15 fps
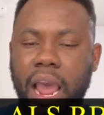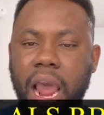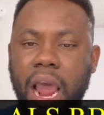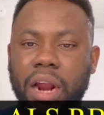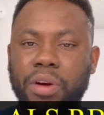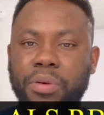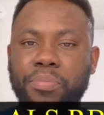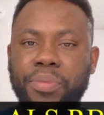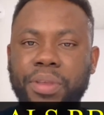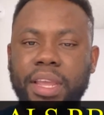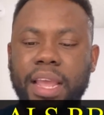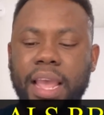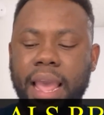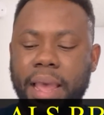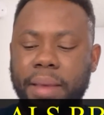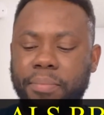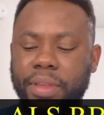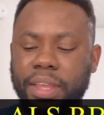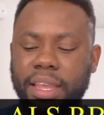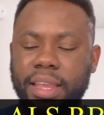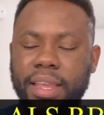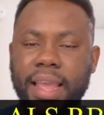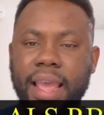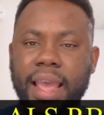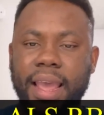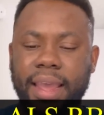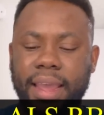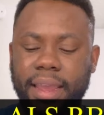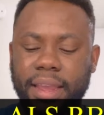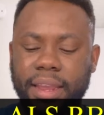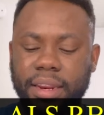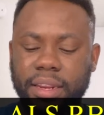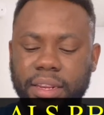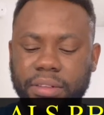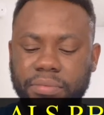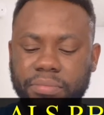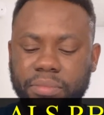R-B-M-E-N.